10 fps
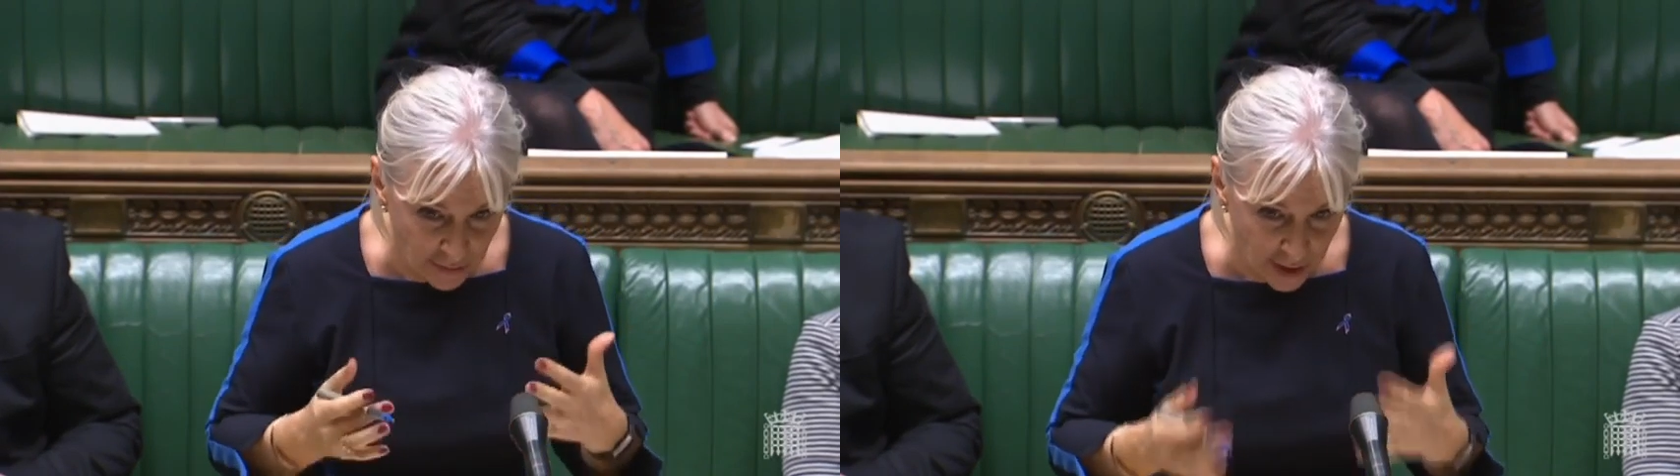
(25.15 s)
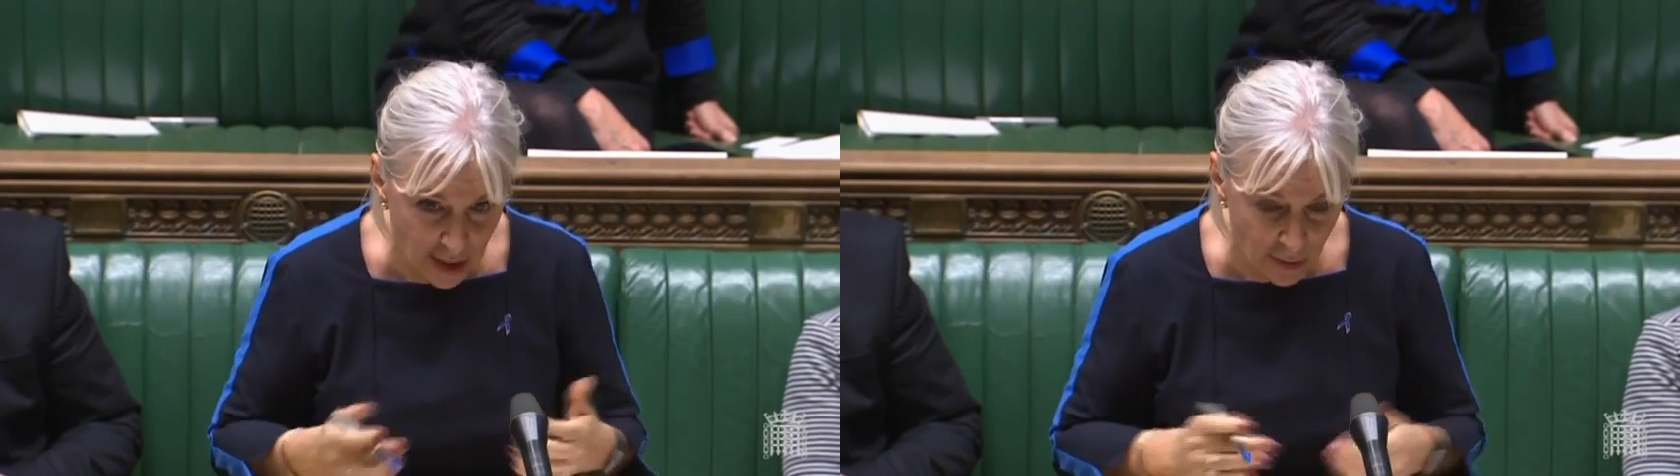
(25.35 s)

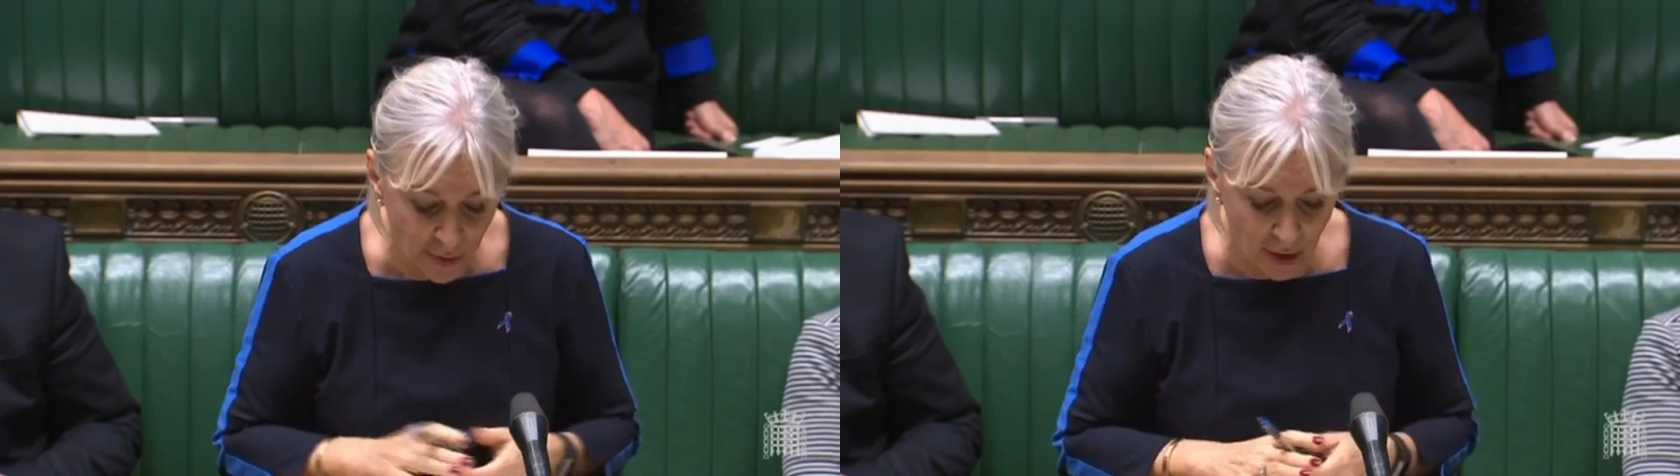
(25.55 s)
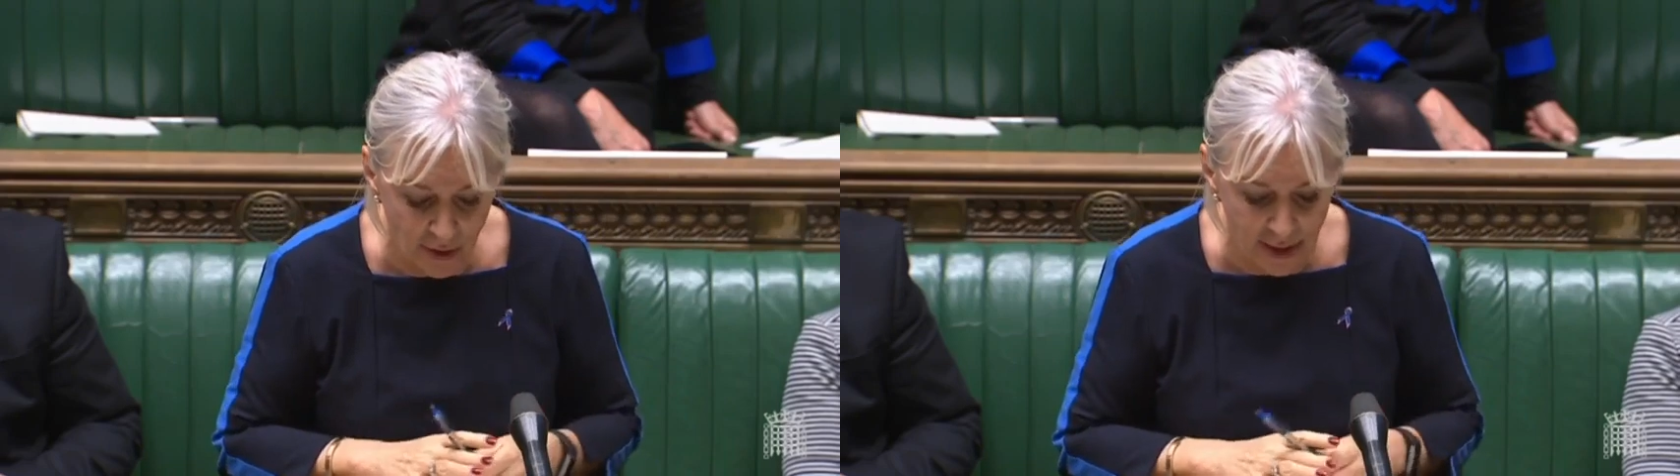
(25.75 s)
in the key
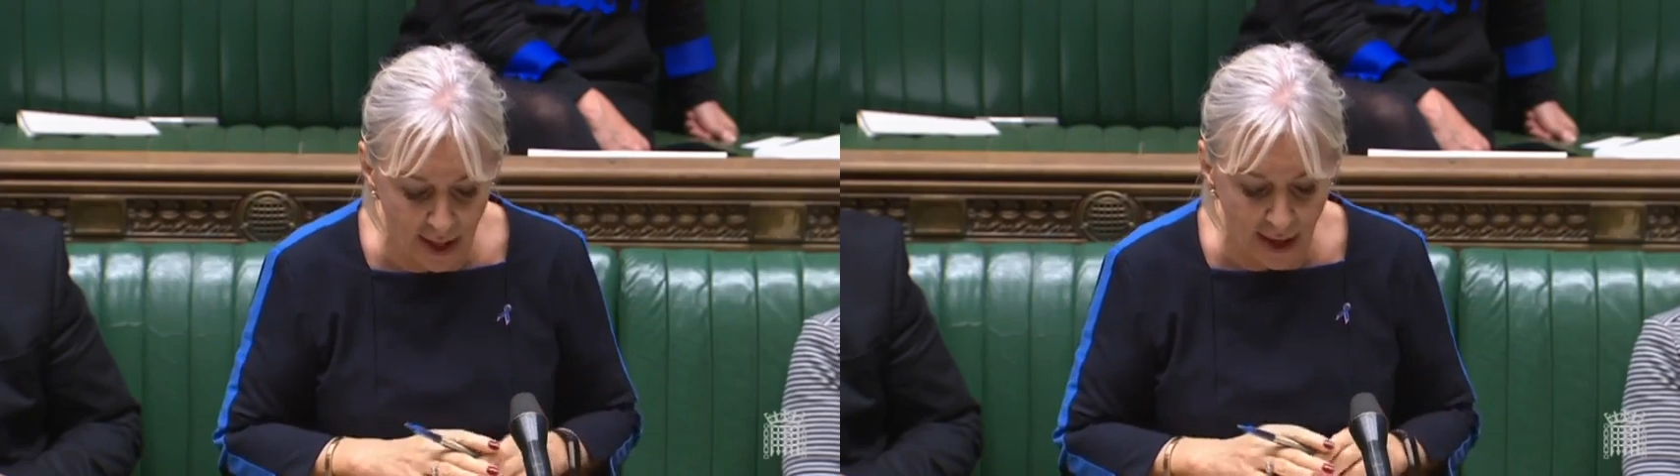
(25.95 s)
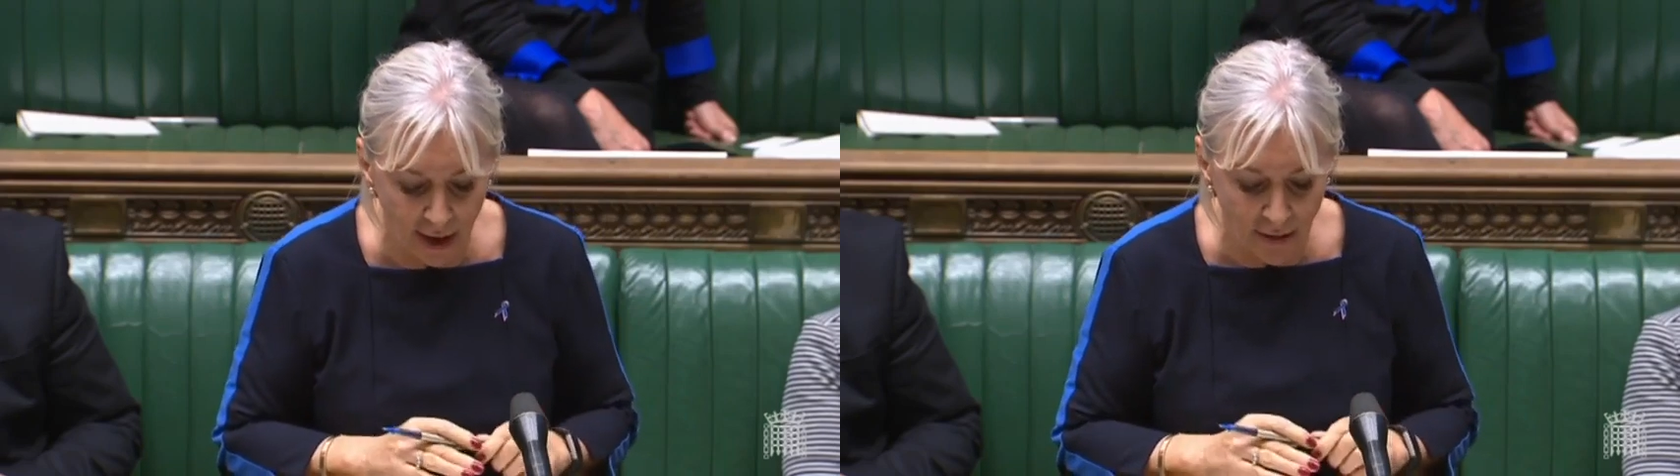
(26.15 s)

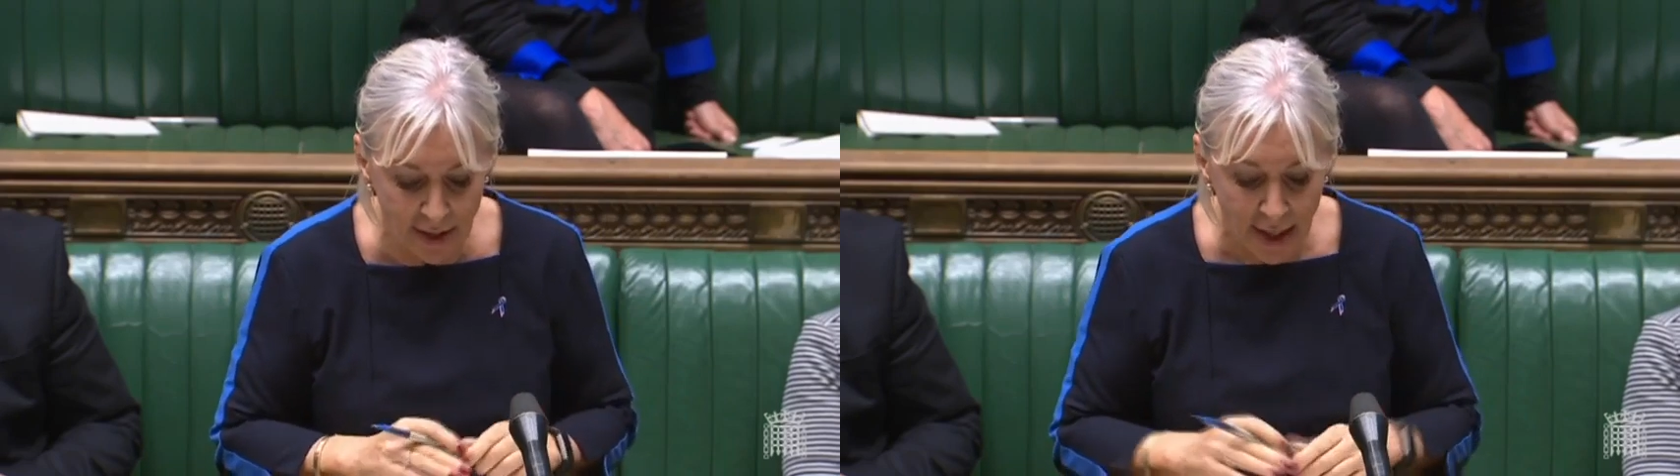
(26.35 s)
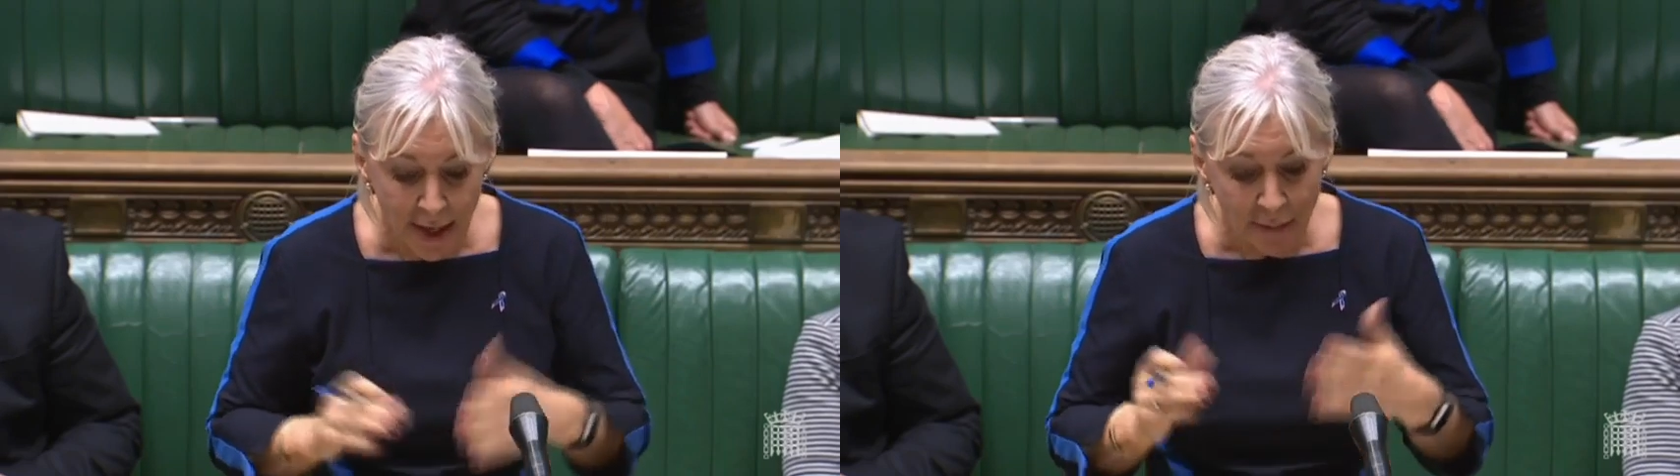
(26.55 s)
priority areas,